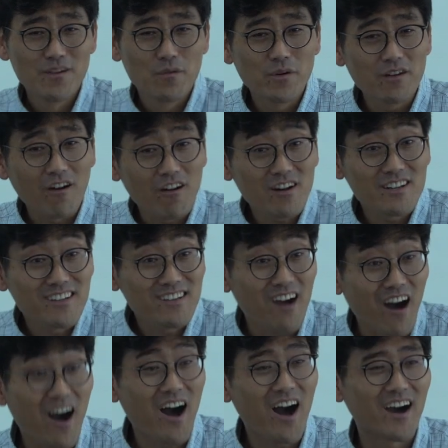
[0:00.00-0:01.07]
When our
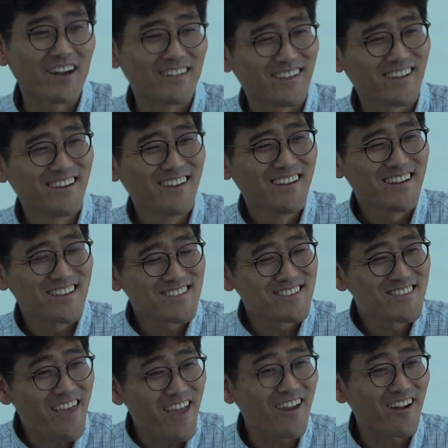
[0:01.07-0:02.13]
God
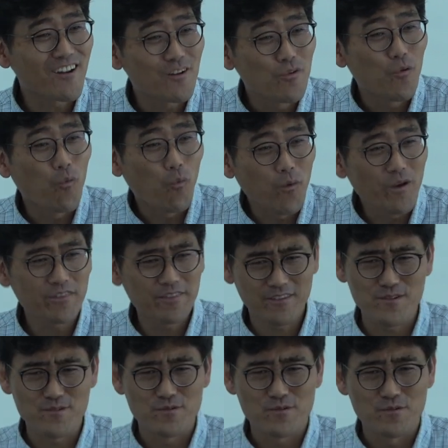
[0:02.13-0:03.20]
is there
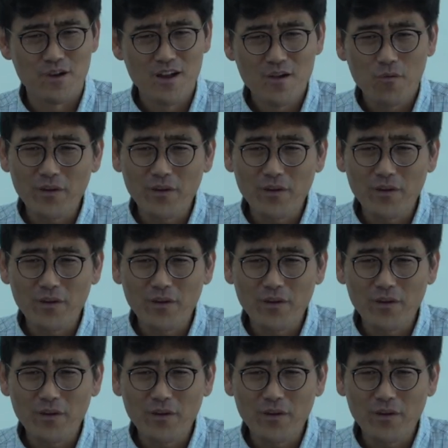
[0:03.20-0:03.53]
with you,